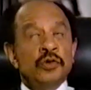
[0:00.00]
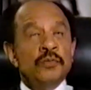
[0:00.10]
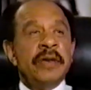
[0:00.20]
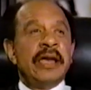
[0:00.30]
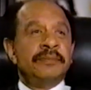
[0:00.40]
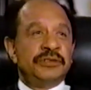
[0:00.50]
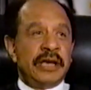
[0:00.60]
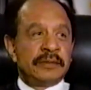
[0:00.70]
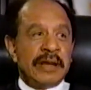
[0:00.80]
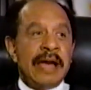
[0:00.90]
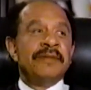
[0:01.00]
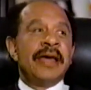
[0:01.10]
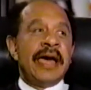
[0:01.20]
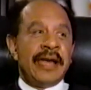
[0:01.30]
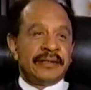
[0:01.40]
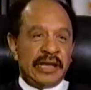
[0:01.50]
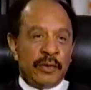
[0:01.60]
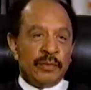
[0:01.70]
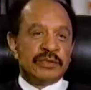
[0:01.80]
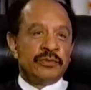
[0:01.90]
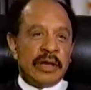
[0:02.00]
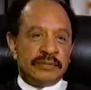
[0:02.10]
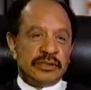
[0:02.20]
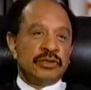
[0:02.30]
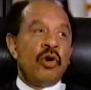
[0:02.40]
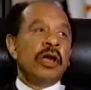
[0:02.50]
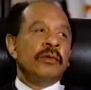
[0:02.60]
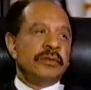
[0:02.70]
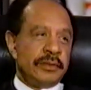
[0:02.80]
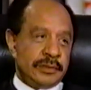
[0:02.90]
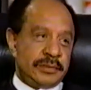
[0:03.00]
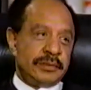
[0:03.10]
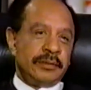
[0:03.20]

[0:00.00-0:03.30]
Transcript: You may object, but I'm dying to hear where Mr. Ramsey's going with this.